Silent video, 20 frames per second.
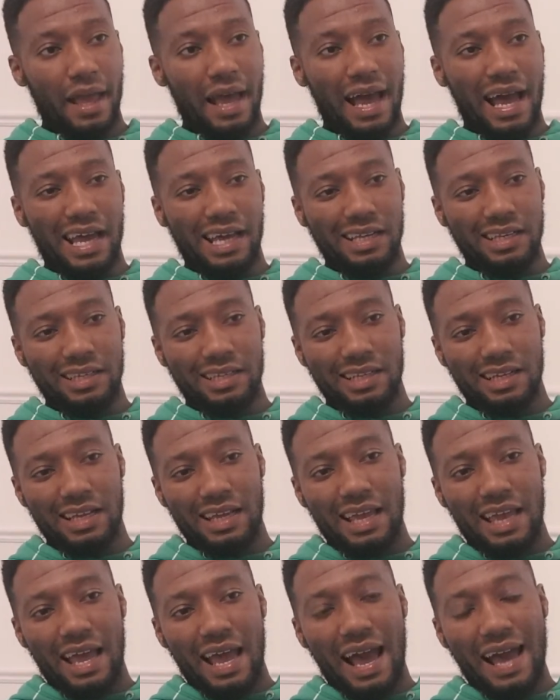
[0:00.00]
And
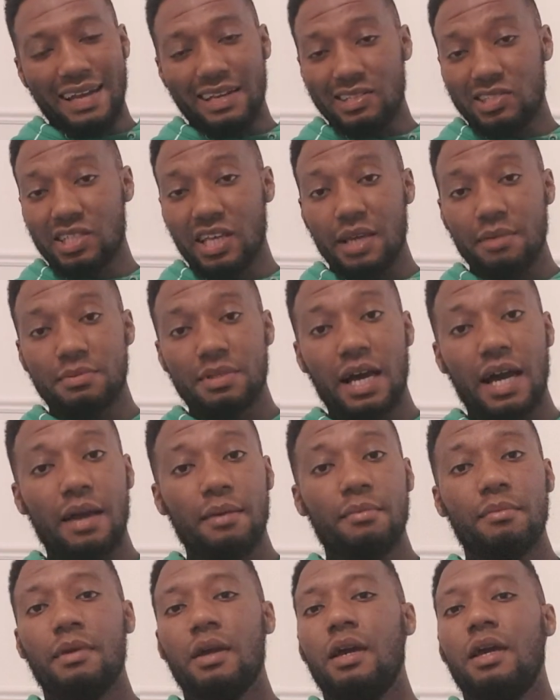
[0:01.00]
at the same
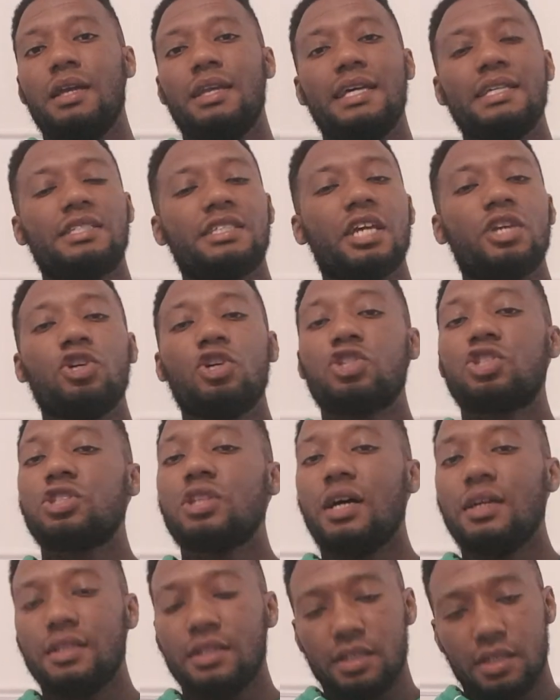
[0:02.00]
time, let's say you're
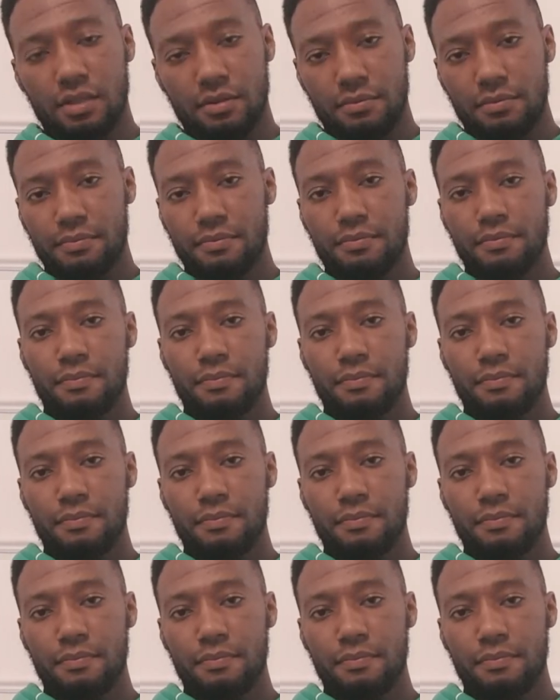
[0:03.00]
studying.